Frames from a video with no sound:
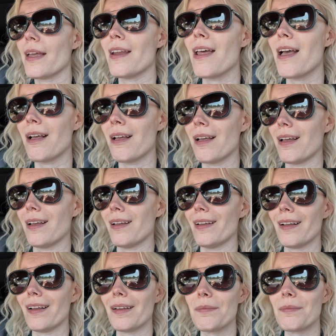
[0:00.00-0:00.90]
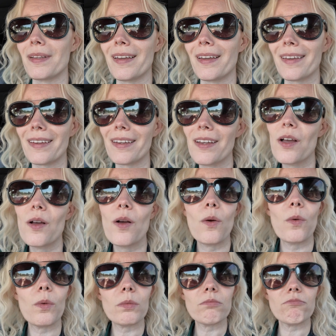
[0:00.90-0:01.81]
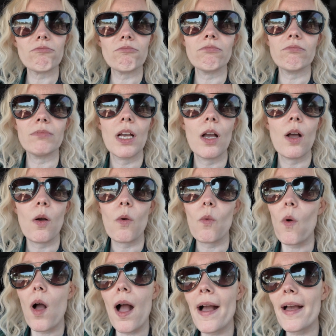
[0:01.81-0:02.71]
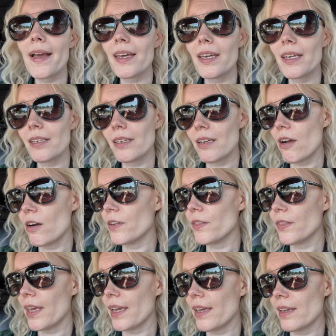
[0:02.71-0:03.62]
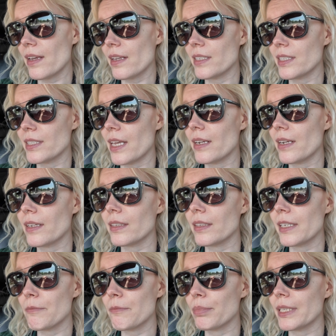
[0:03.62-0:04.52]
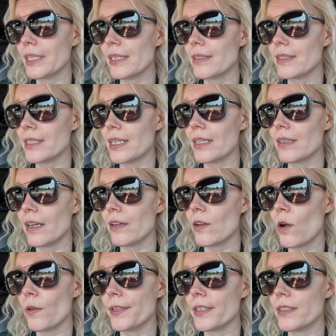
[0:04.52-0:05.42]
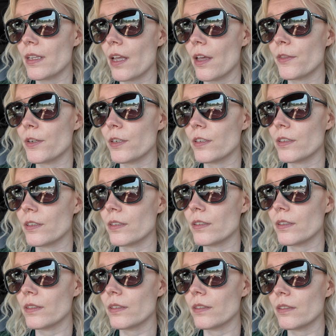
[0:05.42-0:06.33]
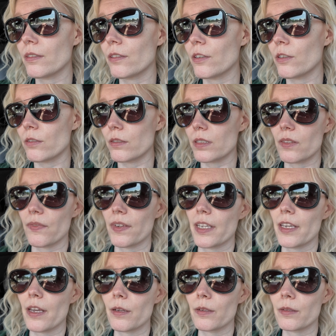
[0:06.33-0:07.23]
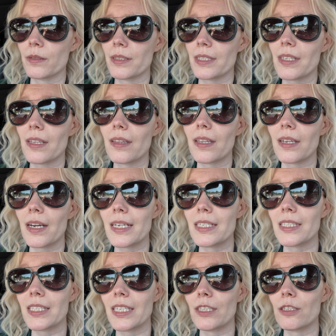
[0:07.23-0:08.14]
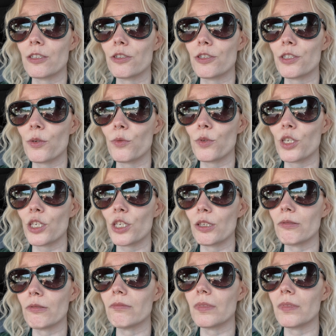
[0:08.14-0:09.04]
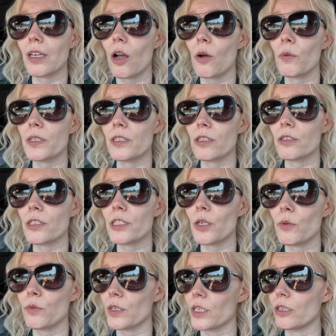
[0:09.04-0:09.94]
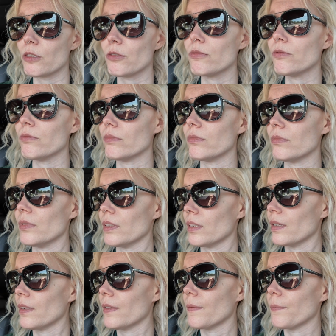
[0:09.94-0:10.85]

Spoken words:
and I'm like, well, why aren't they aesthetically pleasing like all these other girls' videos that I see that are so cute, and they always look so cute, and